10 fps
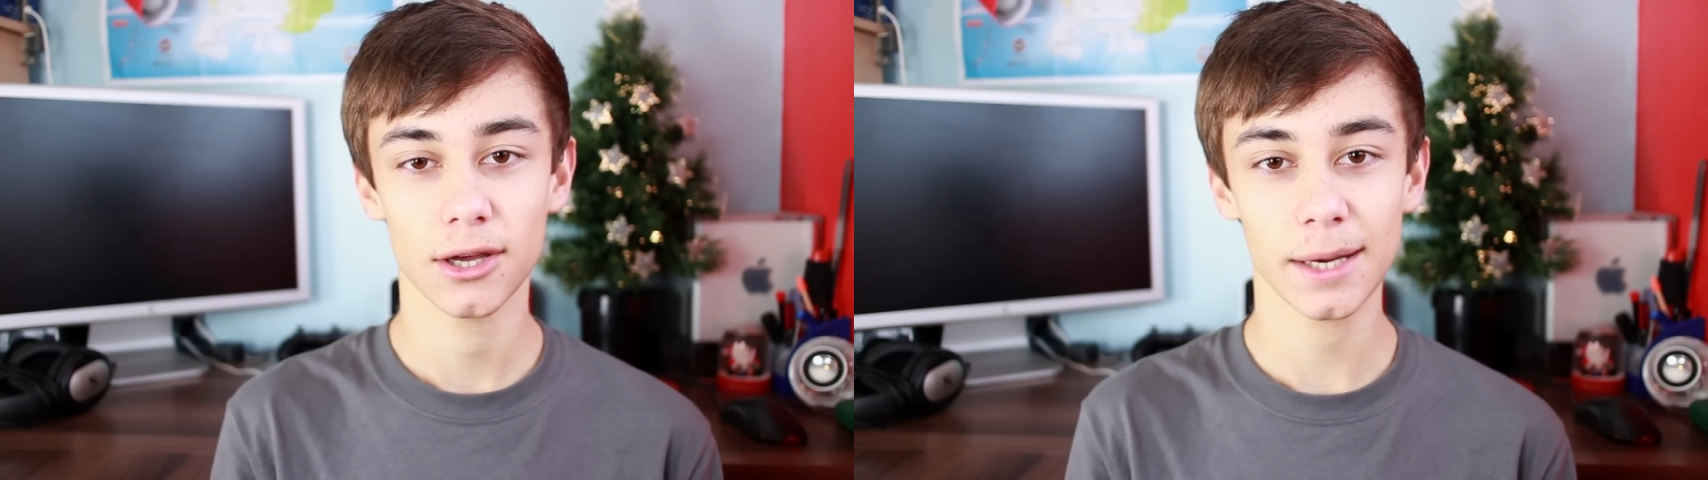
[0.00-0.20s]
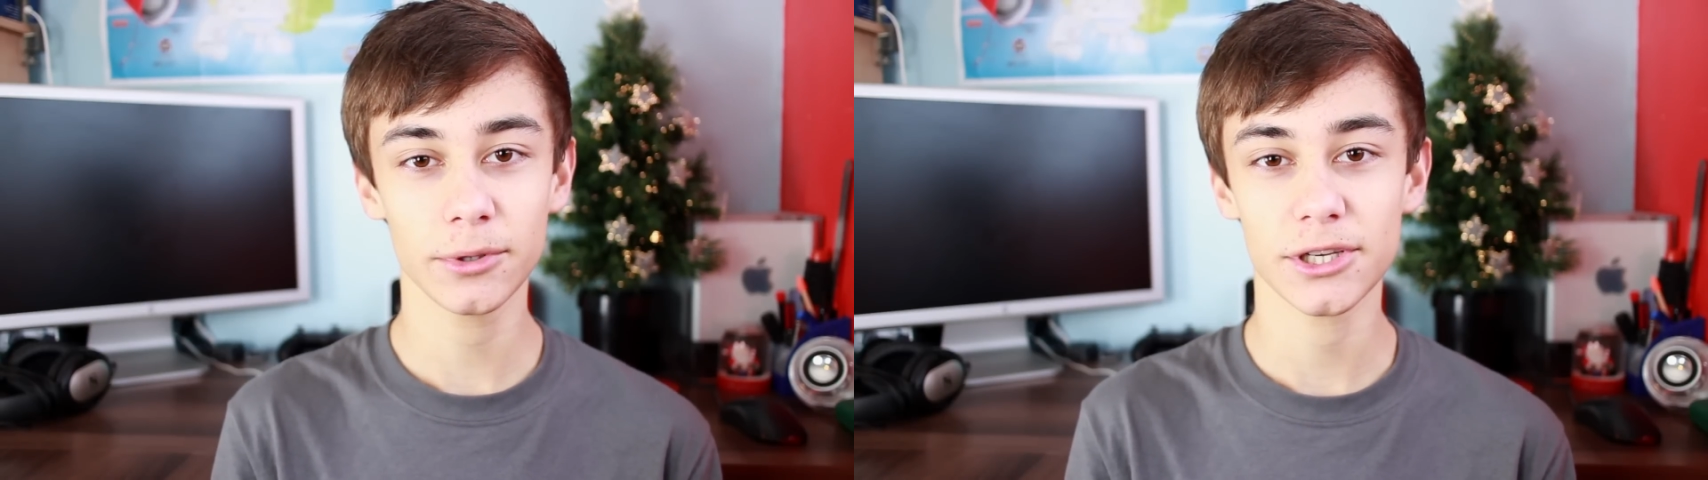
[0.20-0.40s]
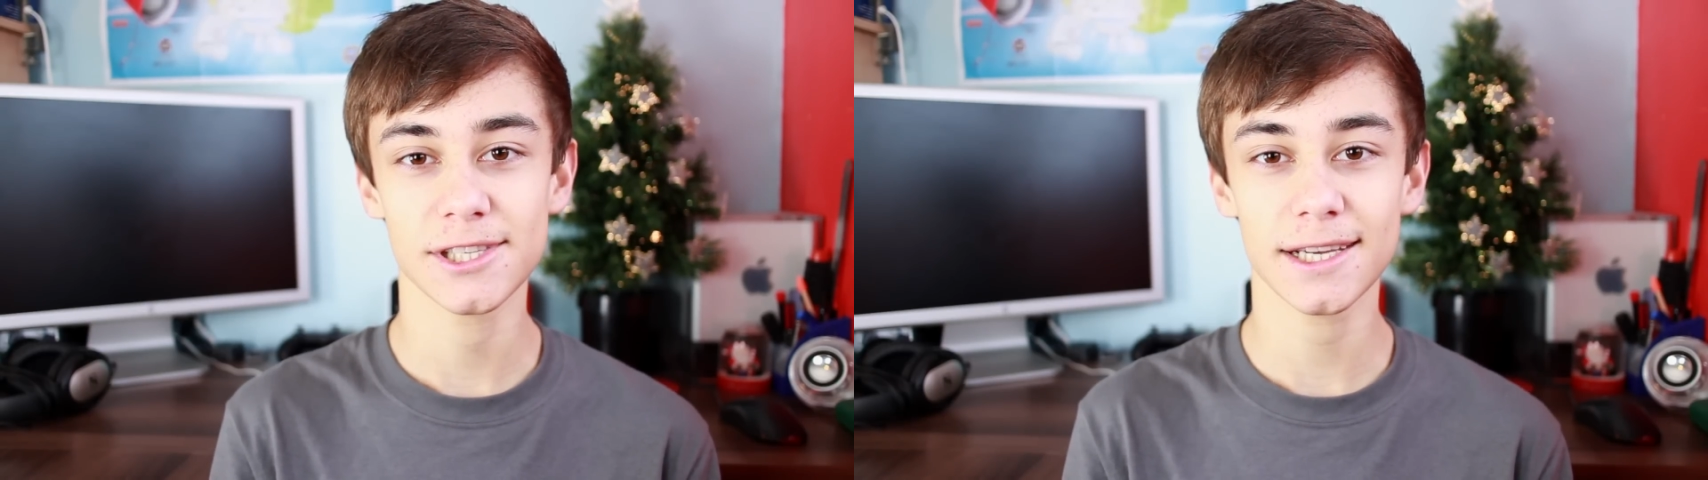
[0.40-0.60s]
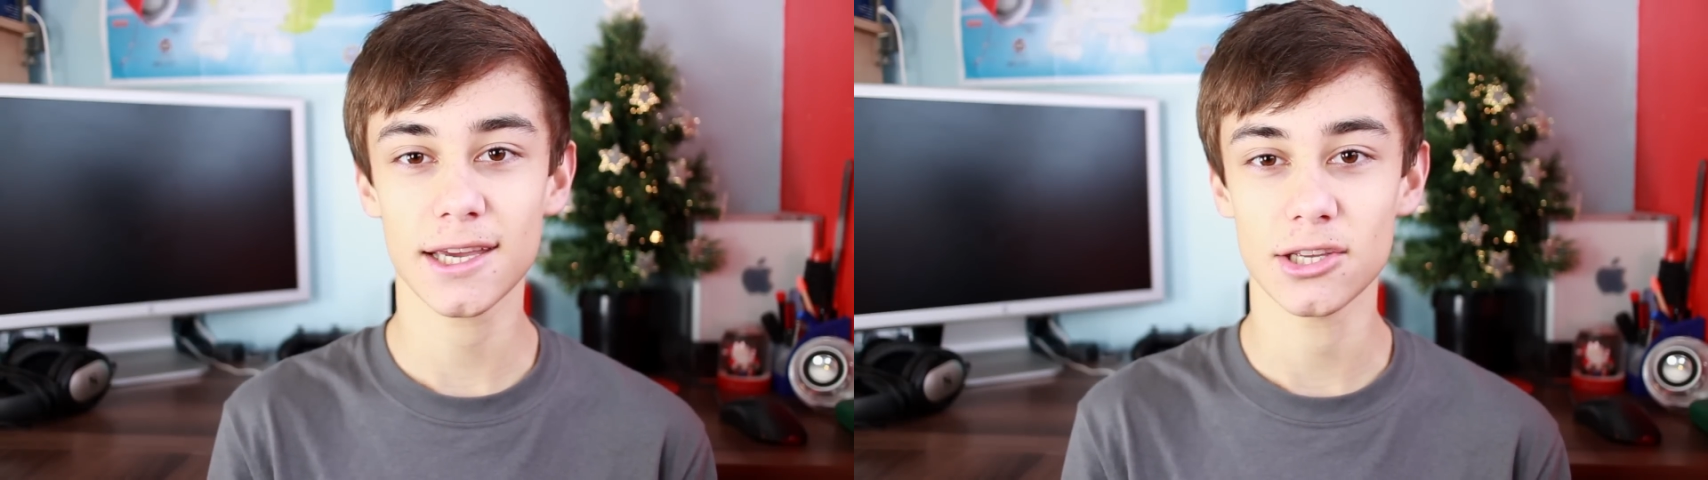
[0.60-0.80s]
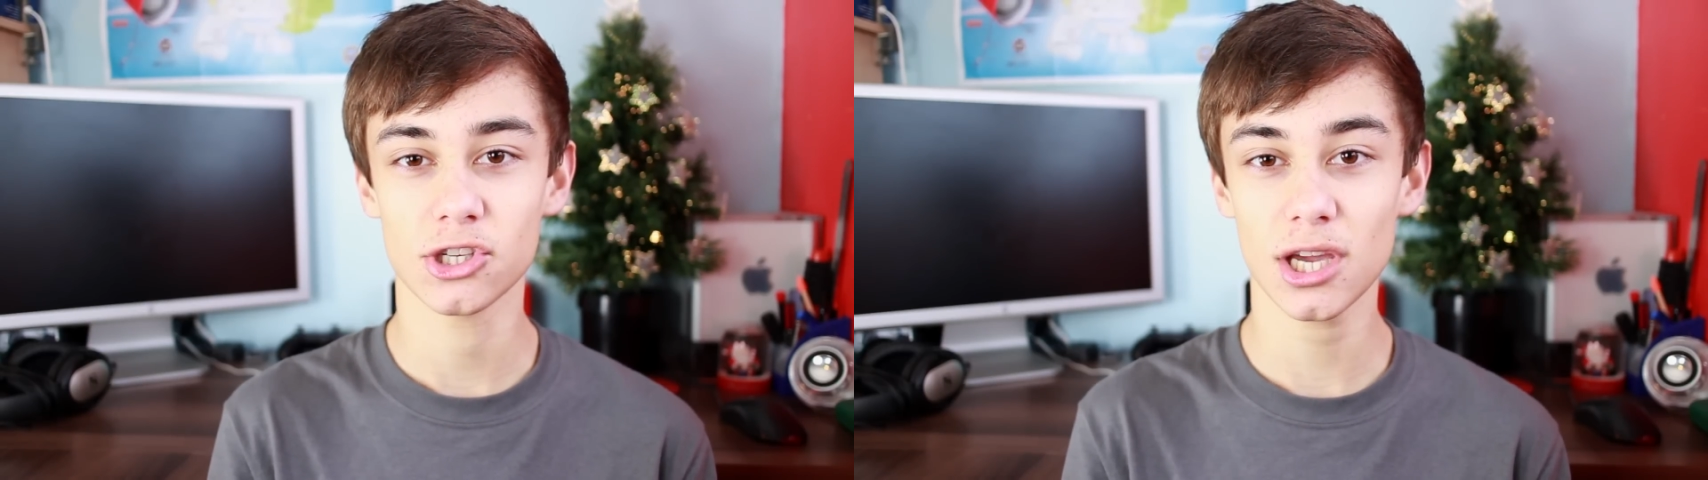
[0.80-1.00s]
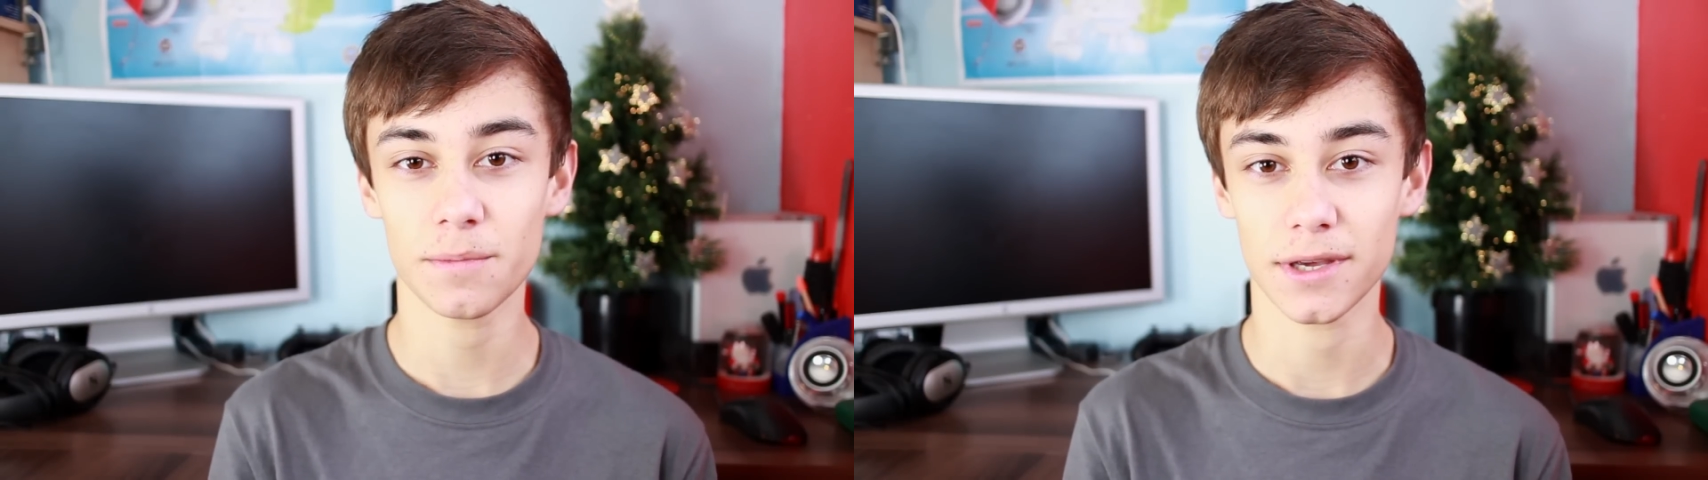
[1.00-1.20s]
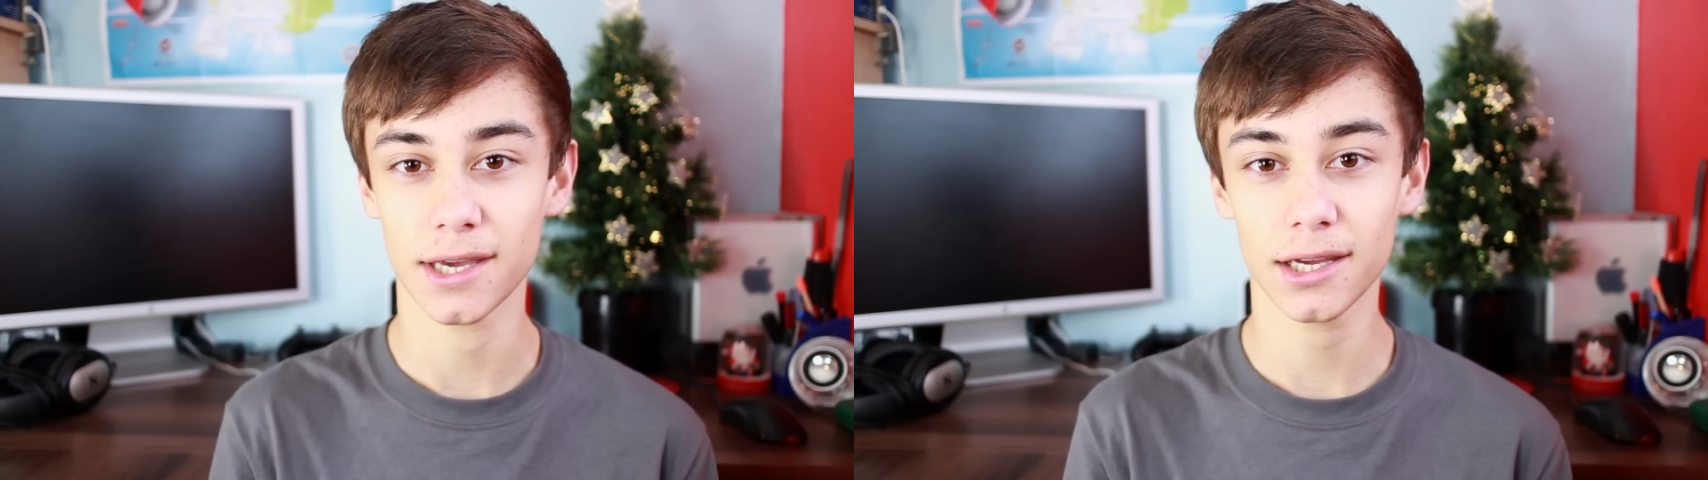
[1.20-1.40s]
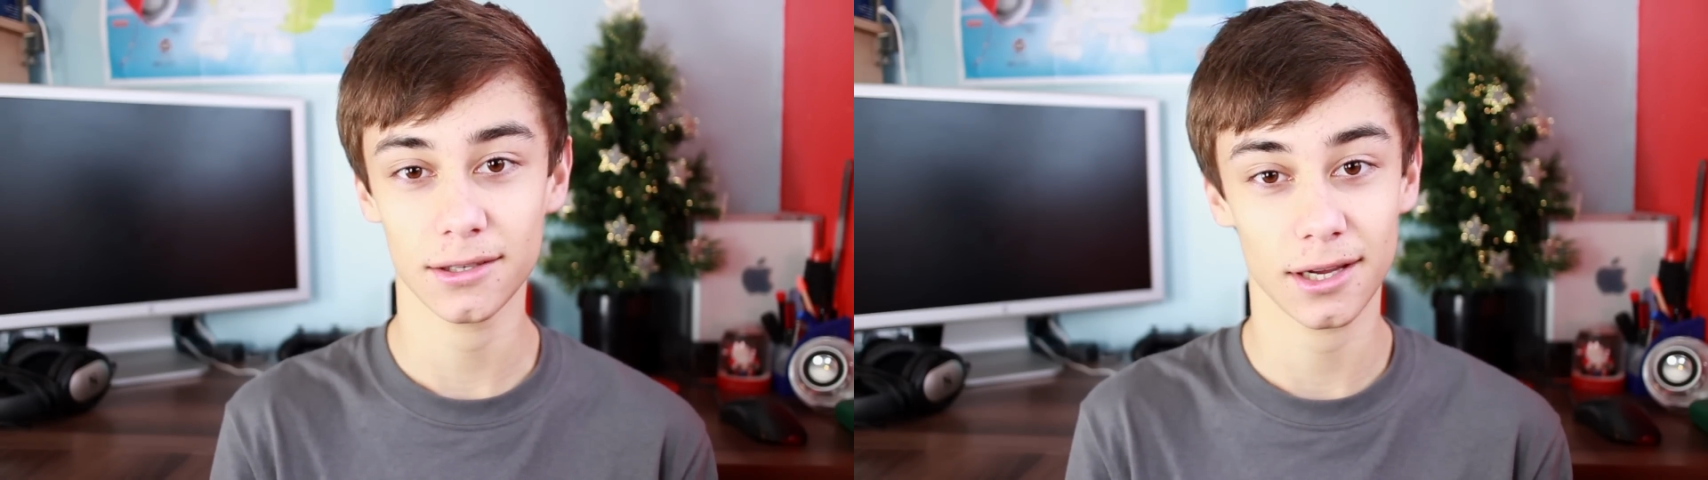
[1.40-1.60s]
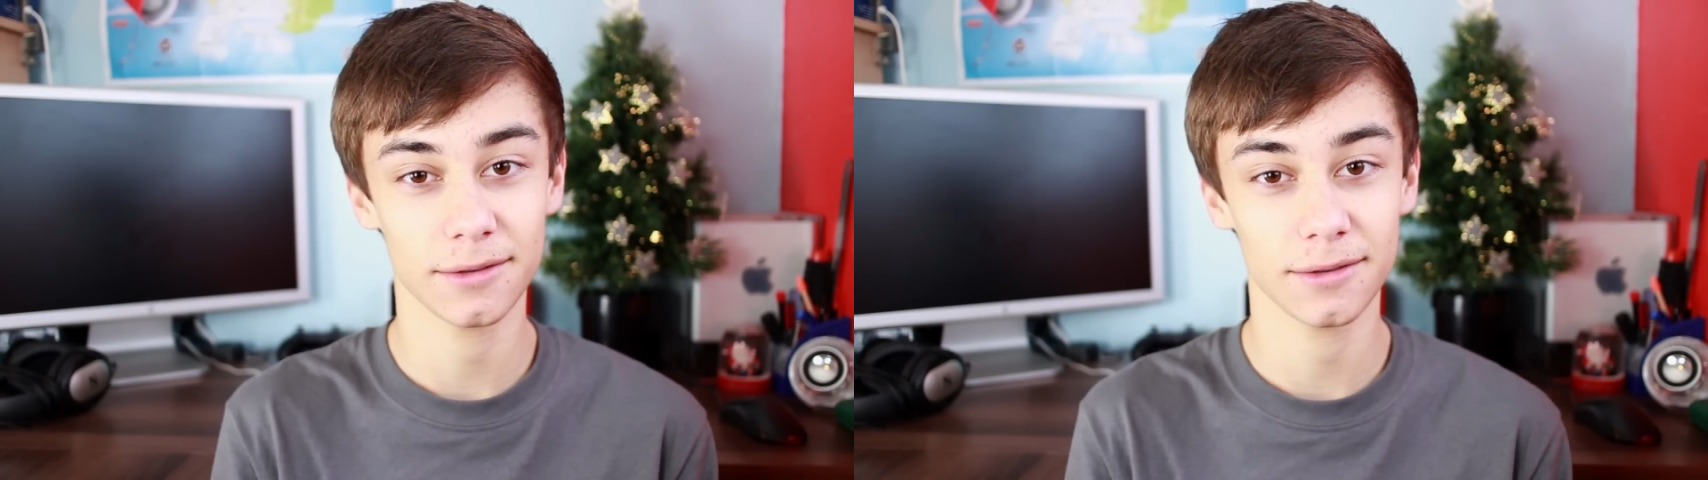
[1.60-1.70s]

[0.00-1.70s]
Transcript: I'm on a sinking ship here.